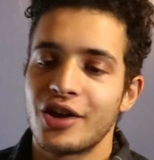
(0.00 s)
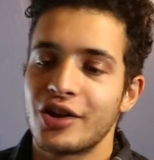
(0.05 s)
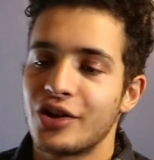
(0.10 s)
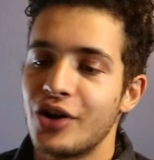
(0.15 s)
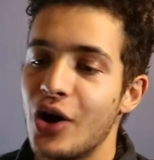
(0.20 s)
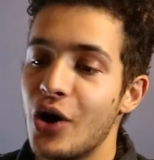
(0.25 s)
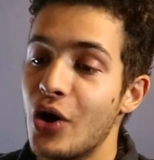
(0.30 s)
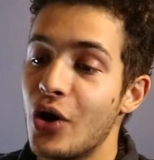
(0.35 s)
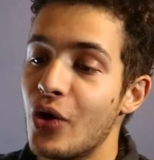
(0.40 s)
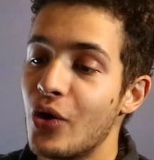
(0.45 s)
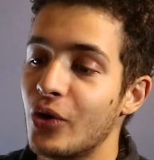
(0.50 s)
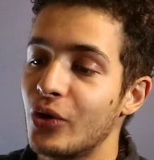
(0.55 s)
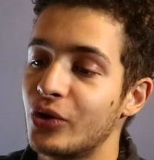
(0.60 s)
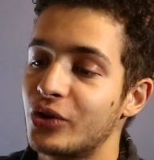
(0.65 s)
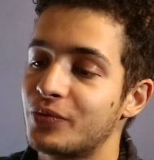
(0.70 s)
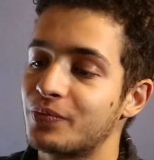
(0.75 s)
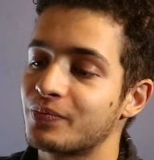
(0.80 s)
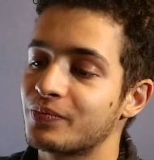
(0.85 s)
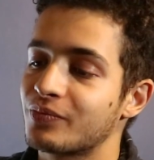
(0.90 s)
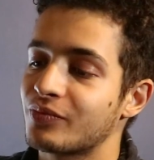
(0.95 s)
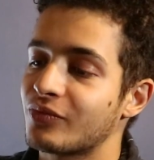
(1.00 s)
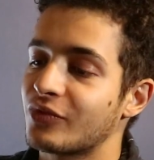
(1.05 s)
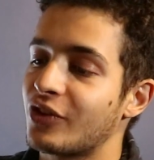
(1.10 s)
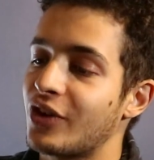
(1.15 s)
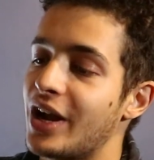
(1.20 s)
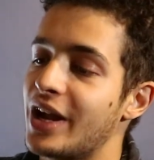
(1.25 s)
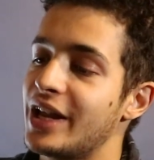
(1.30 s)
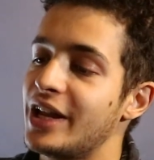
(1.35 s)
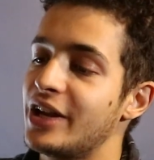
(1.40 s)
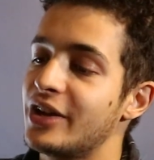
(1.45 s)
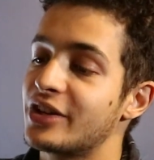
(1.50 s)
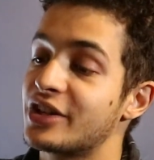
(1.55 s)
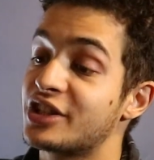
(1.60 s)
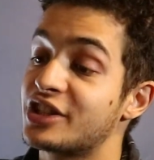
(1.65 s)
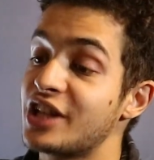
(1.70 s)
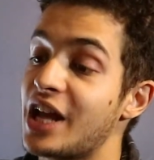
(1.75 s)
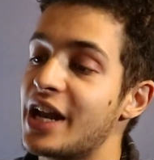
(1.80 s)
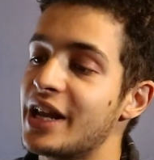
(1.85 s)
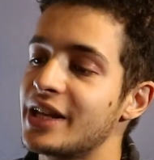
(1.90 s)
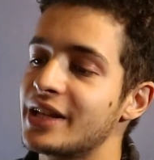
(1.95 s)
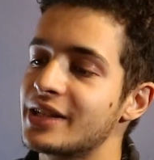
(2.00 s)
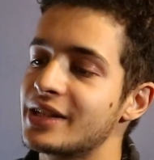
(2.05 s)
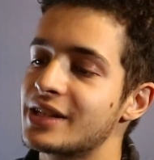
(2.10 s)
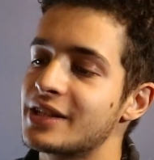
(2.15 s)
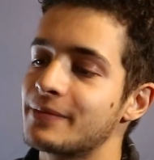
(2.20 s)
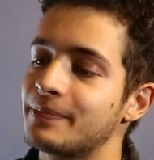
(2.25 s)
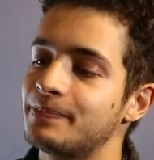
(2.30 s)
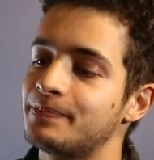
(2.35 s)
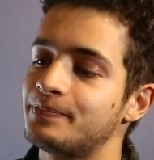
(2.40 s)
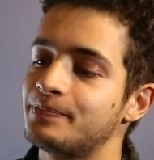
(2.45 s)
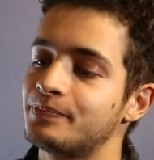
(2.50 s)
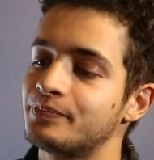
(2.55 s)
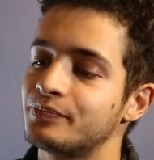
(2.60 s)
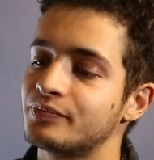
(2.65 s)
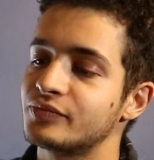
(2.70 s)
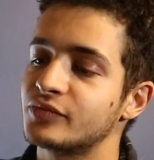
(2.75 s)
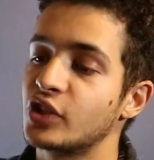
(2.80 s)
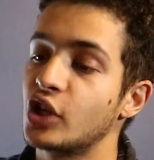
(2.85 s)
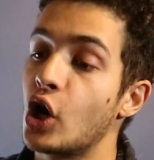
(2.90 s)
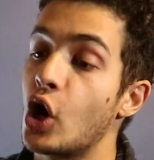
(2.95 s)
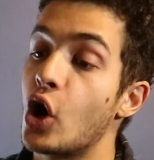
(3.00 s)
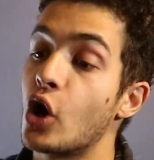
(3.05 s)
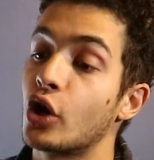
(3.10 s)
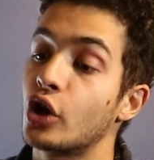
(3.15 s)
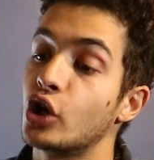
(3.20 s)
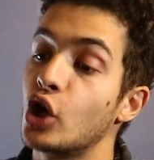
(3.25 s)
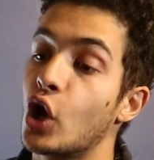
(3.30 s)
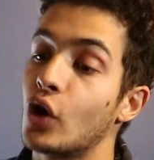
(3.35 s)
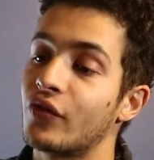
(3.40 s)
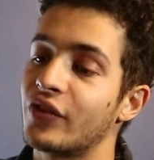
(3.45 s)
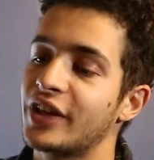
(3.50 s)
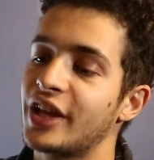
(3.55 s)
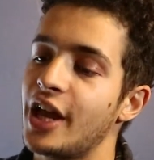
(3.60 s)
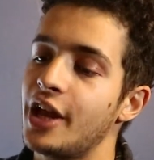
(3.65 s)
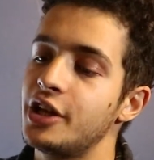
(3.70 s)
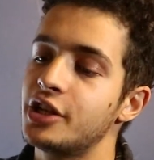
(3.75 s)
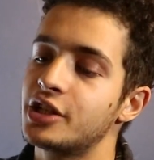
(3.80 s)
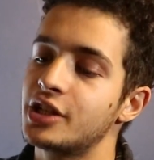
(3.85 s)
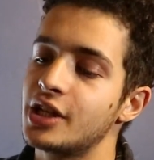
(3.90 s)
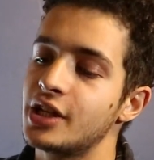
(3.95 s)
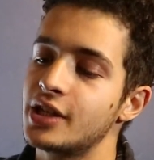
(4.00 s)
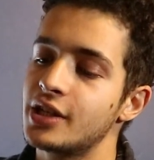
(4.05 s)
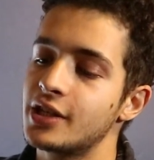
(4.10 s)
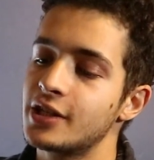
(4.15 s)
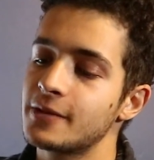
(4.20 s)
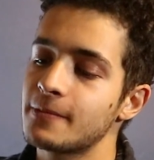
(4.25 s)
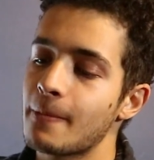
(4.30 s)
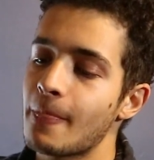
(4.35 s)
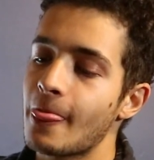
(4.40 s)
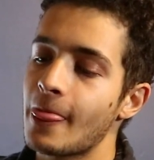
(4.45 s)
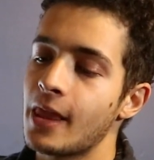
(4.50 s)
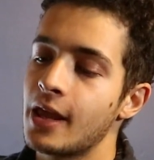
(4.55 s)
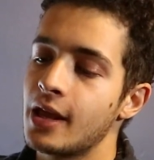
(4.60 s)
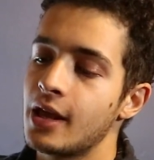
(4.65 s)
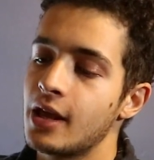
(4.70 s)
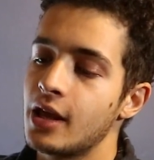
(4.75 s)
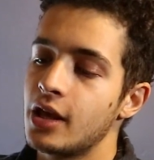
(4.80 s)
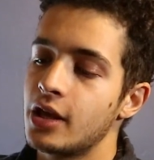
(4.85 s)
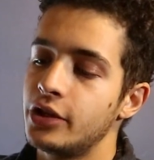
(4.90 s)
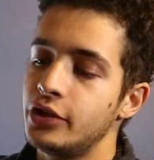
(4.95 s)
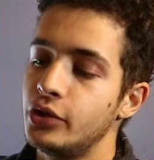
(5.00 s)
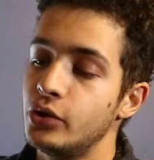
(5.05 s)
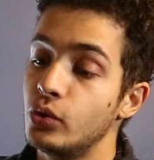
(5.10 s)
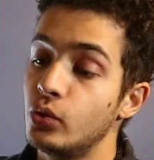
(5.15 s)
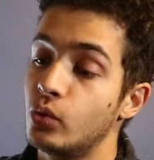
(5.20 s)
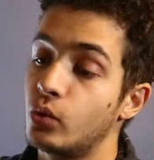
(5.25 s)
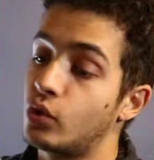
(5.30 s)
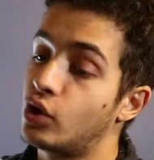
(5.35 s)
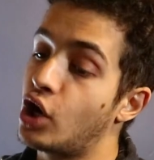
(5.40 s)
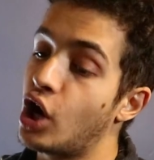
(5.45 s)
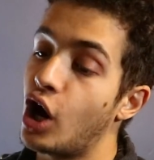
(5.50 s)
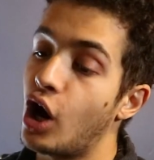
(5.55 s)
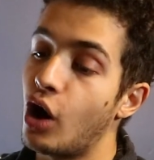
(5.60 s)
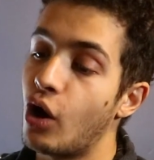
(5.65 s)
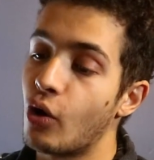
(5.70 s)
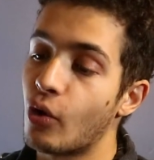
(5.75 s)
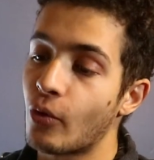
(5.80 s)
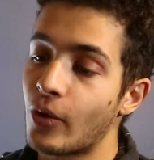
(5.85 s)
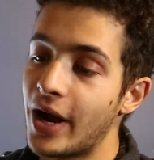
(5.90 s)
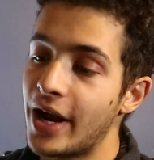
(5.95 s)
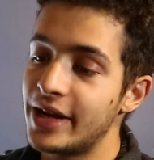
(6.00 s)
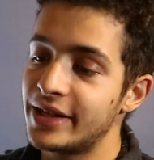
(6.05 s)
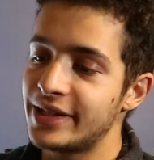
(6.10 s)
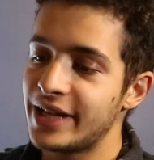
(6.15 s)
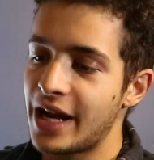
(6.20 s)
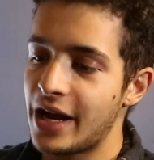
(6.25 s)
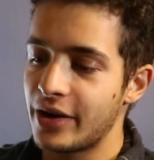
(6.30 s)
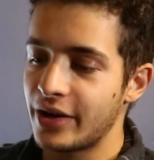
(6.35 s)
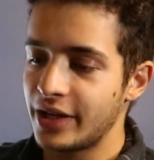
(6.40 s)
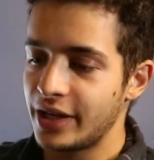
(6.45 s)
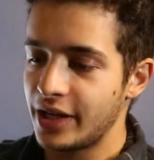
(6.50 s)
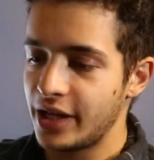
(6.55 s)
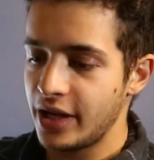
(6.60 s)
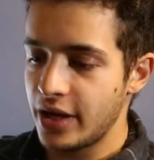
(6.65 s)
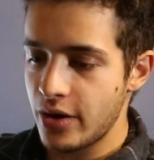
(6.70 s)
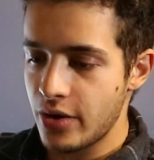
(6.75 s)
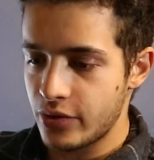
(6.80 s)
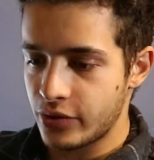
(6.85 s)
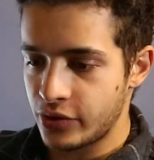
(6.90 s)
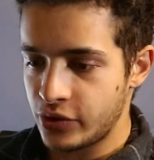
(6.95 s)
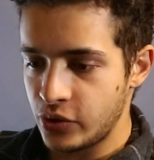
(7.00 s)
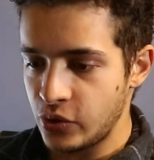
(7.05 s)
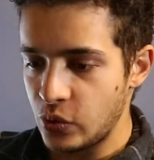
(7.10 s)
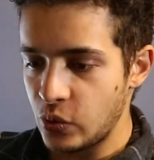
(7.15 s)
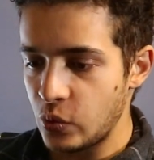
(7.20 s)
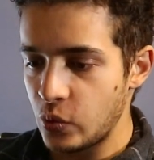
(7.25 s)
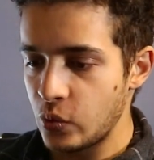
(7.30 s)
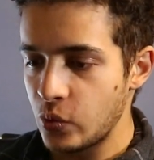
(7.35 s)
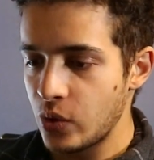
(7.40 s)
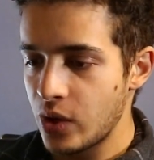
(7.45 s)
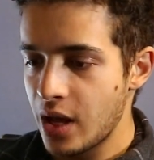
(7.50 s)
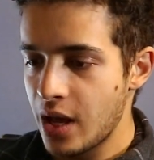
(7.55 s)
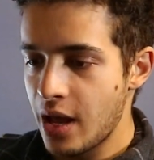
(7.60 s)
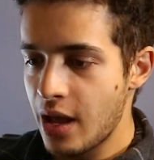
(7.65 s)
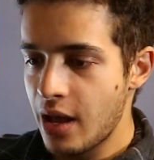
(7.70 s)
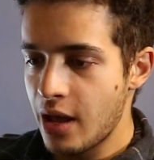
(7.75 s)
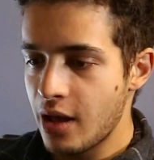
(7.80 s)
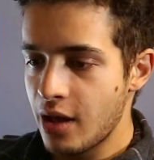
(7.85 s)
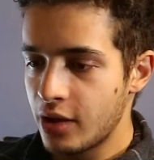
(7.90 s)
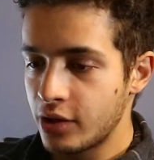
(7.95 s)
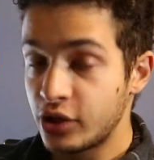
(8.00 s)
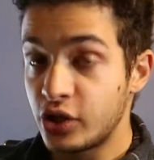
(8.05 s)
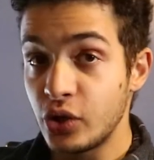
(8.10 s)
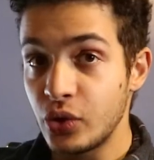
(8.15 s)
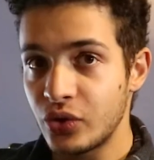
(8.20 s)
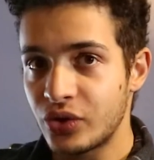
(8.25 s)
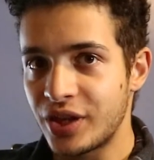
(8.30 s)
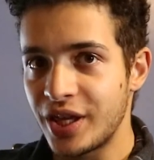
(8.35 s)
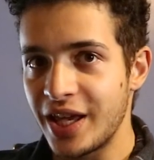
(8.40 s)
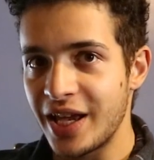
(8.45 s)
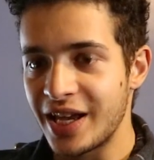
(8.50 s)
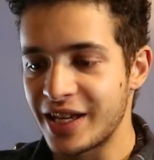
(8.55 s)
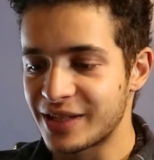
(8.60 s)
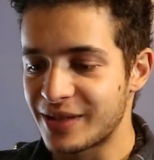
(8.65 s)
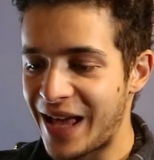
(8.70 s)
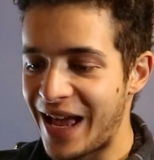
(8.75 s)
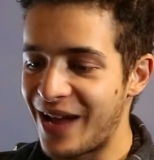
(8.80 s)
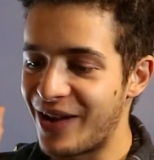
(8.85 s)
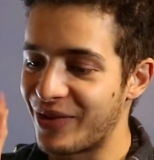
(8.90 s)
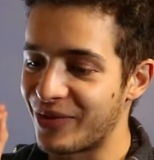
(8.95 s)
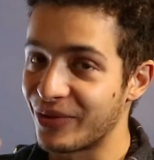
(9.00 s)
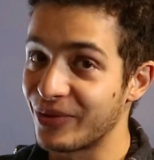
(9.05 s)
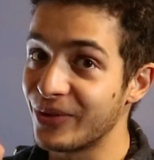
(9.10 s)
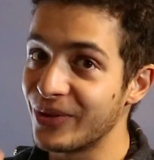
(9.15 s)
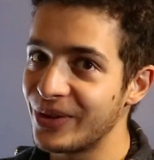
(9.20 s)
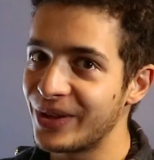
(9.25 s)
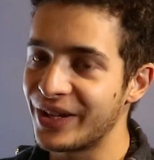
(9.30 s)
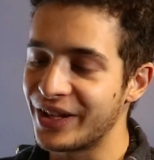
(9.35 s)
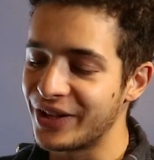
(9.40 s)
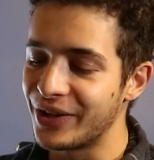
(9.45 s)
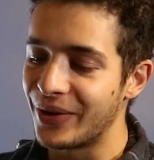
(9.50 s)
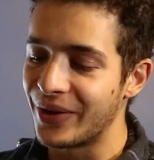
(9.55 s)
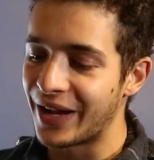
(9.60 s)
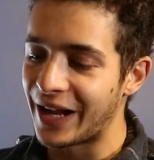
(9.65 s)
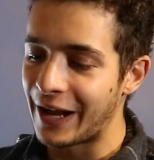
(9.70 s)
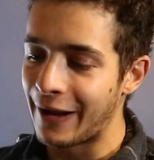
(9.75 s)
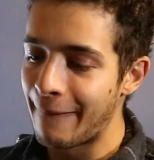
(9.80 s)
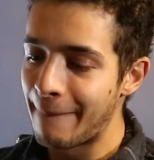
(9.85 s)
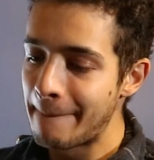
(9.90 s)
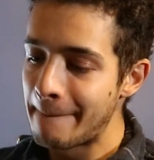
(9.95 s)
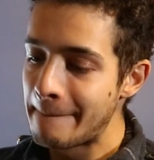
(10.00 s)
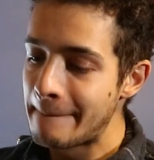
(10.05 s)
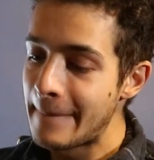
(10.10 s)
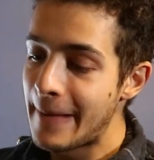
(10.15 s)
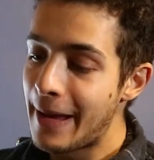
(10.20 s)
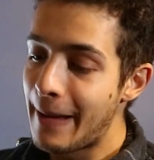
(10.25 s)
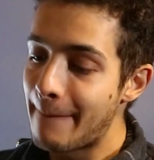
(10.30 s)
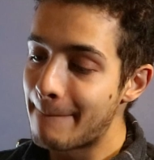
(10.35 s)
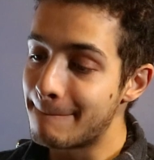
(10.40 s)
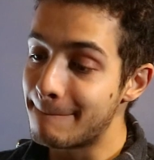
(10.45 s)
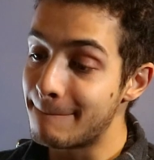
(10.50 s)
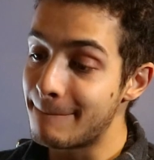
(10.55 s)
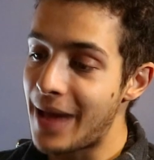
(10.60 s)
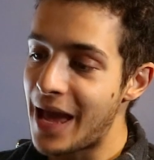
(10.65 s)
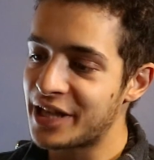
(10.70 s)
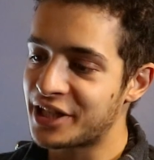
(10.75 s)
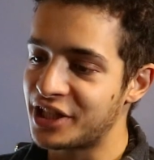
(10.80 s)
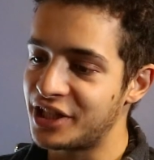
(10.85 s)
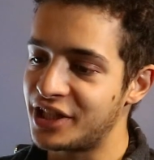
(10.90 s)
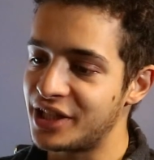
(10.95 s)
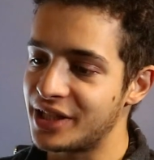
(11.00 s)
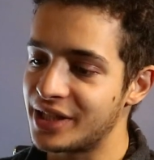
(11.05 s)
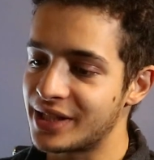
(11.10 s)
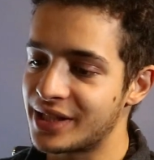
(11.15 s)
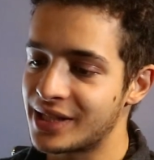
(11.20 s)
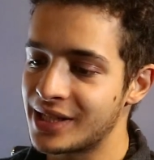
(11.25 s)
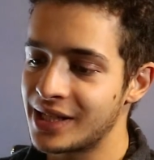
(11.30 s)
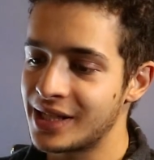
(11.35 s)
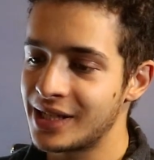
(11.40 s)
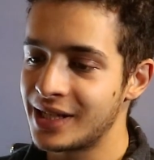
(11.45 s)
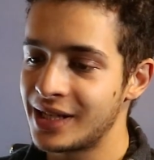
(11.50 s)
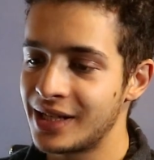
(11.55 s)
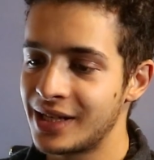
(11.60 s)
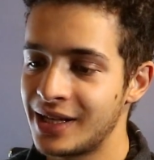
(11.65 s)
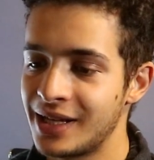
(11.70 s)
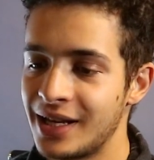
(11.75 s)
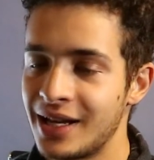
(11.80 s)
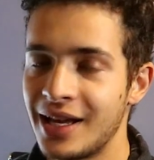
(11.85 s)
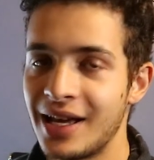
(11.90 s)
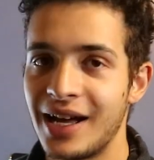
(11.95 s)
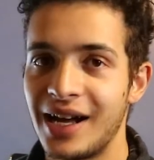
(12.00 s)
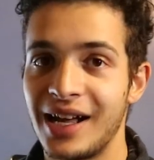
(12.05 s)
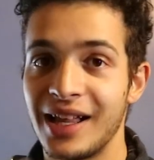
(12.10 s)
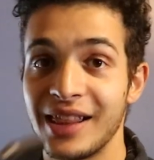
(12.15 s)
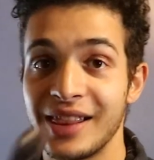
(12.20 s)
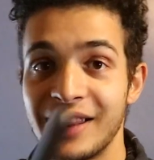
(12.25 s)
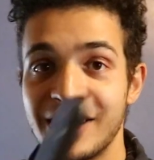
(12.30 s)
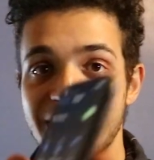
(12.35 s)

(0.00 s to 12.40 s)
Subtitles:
go right here to settings, go to notifications, you go right down here to 2 things that are really annoying. Messages. I'll